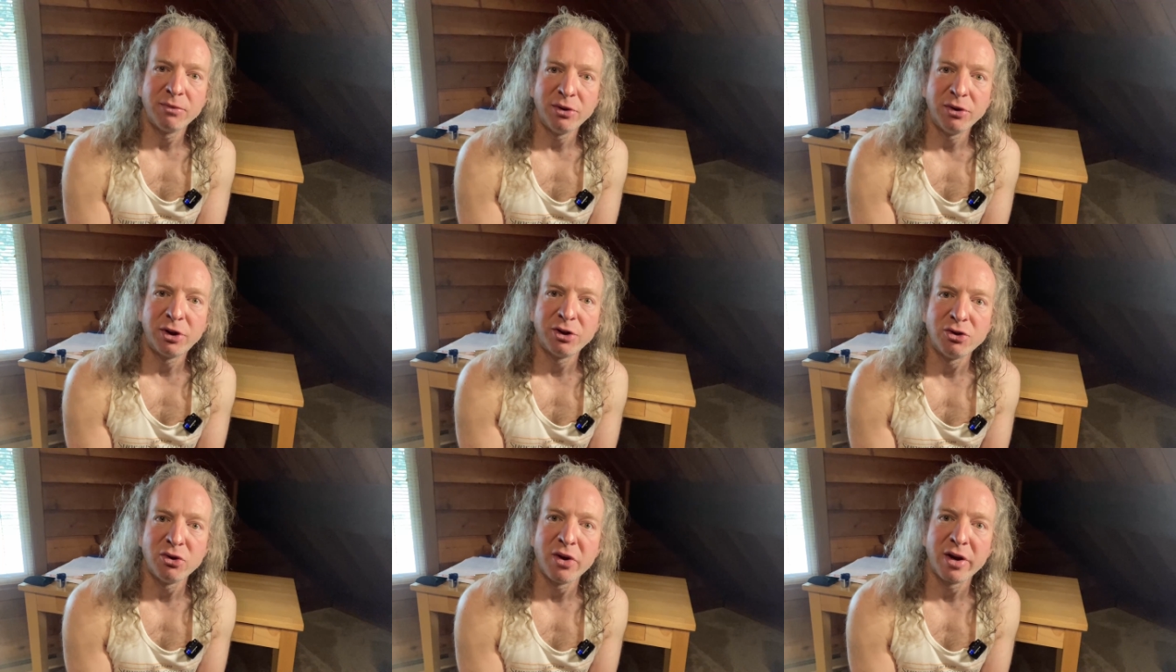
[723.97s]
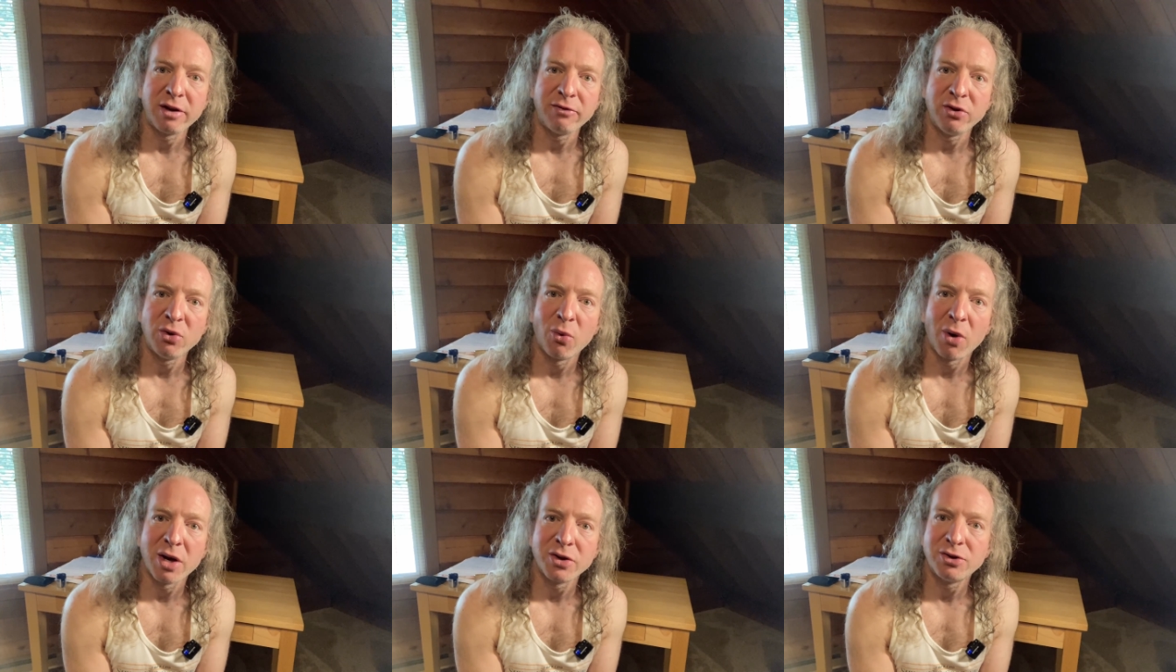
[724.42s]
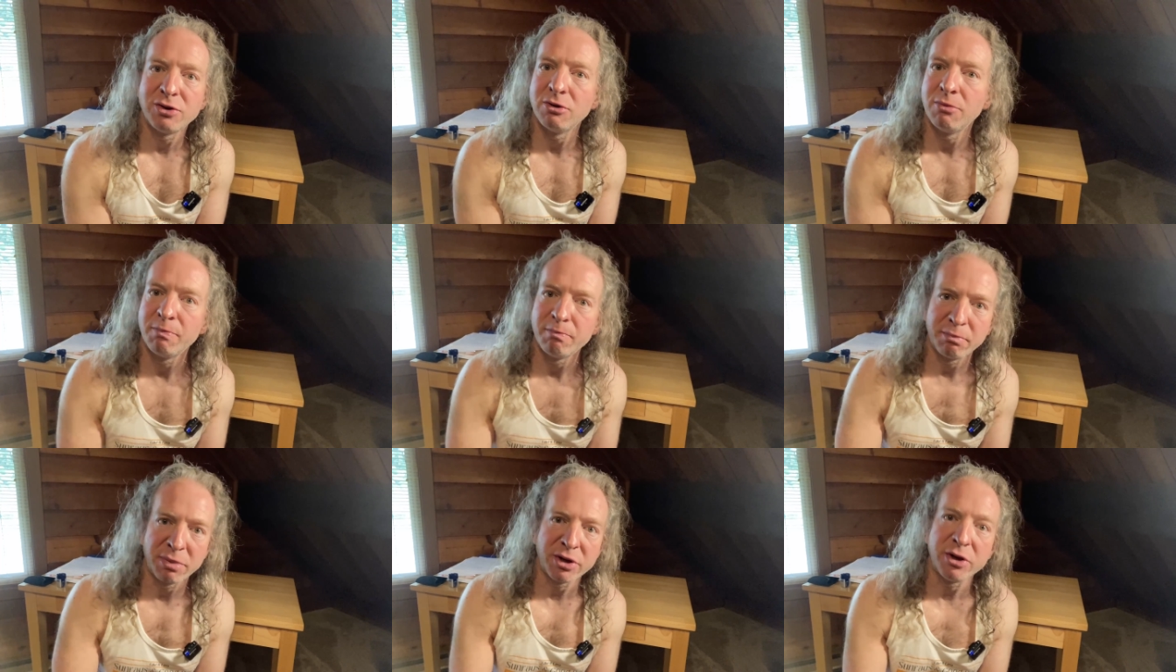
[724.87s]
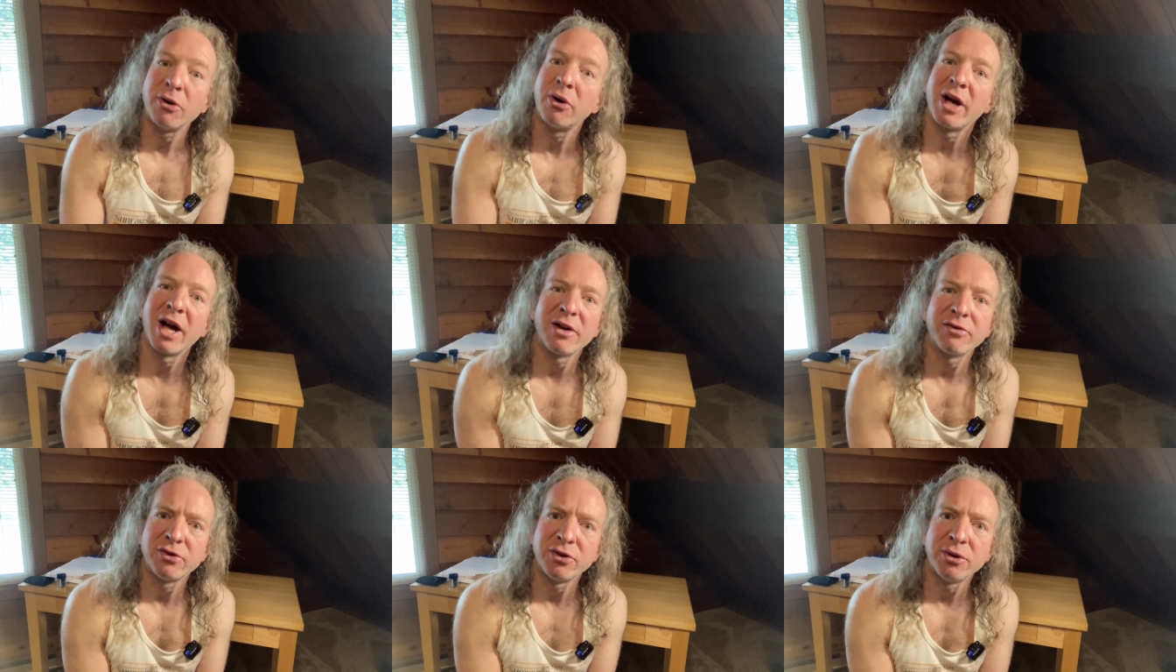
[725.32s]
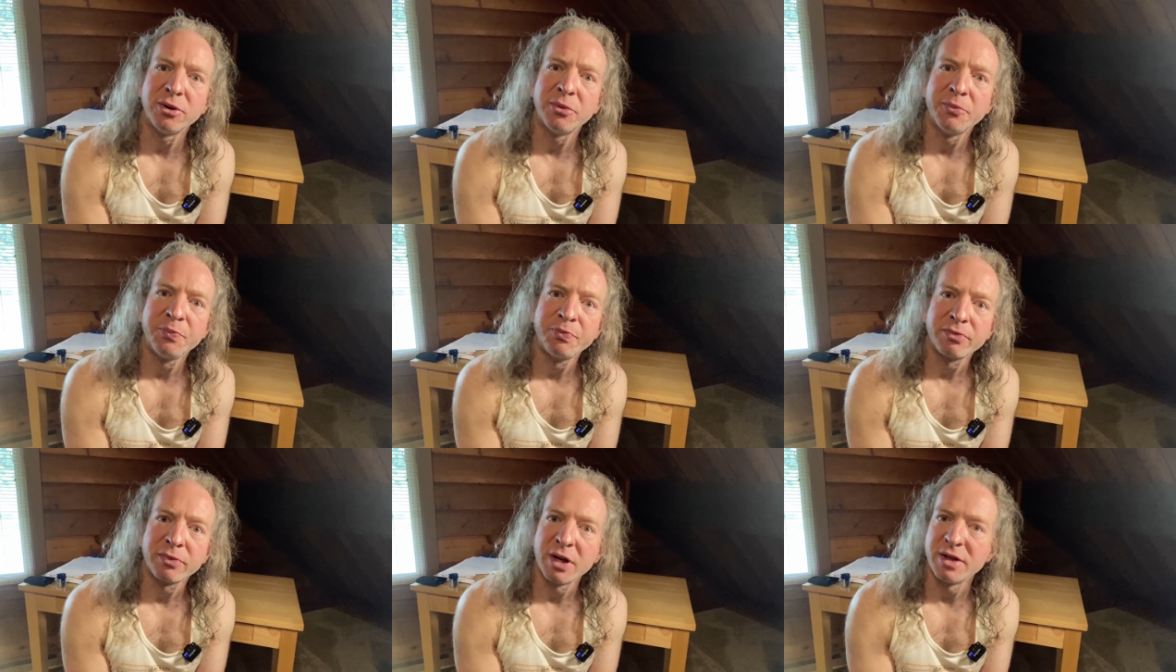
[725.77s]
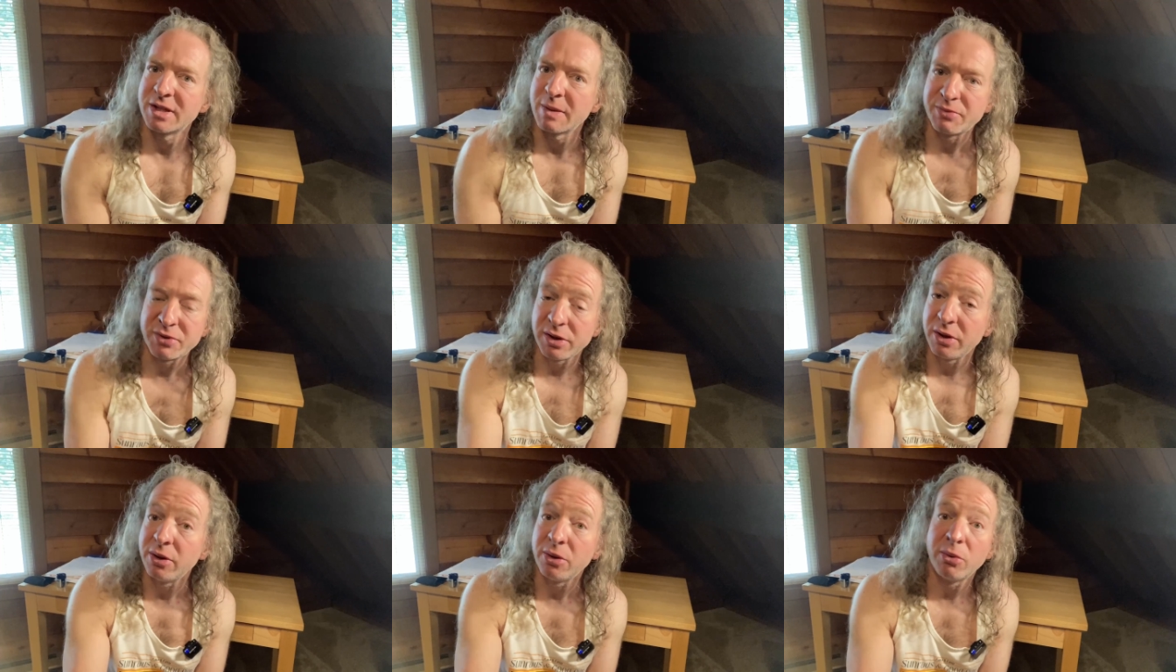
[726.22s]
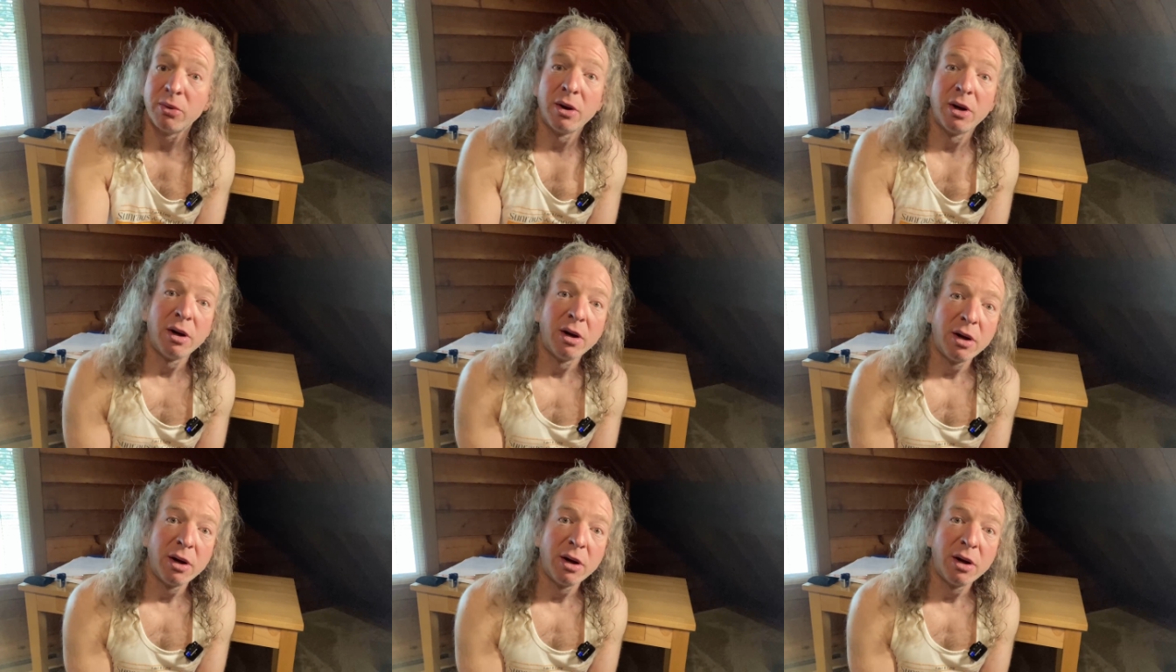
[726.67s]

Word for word: you can do that if you want to, but you don't have to. It's up to you.